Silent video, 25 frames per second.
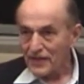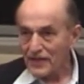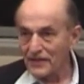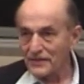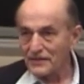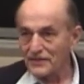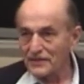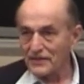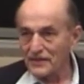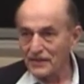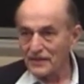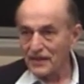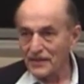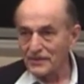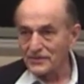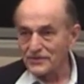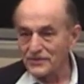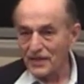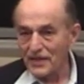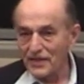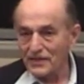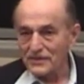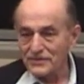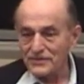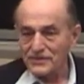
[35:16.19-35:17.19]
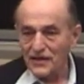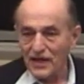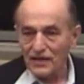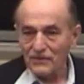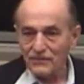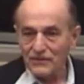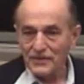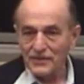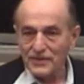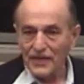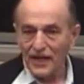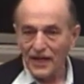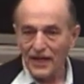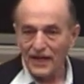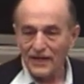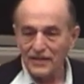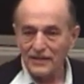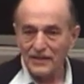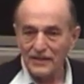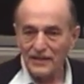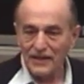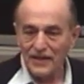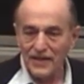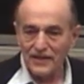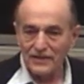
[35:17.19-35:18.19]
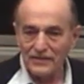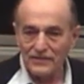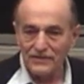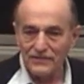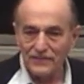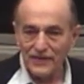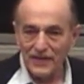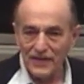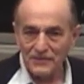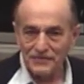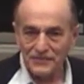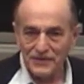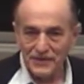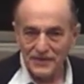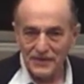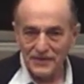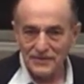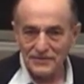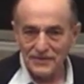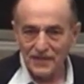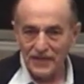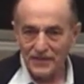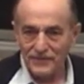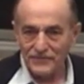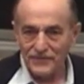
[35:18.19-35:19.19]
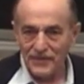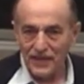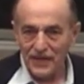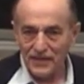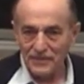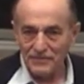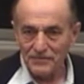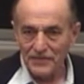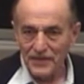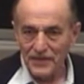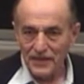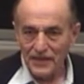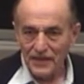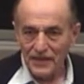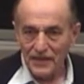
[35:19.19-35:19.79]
And, and Charles Darwin had uh, developed in his lifetime